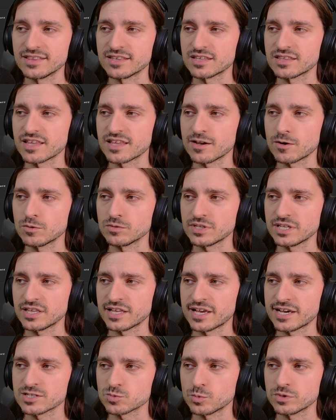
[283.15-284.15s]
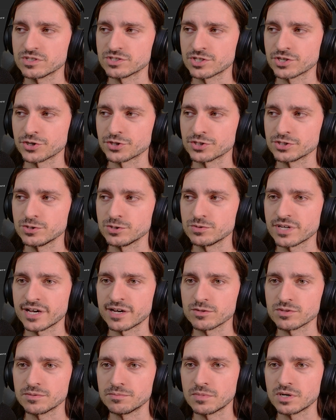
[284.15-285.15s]
that they only last one turn due to
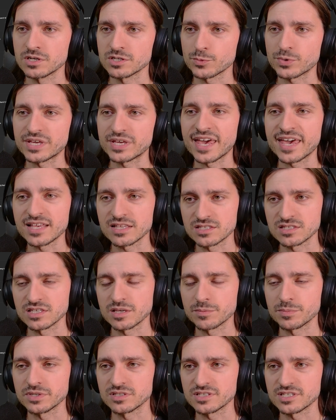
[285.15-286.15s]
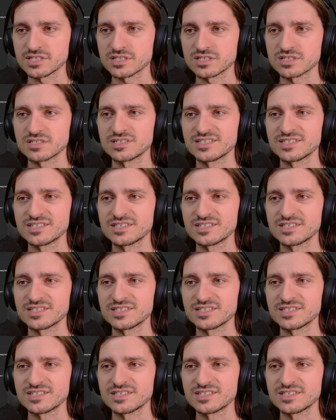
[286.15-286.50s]
how the monk regains the abilities.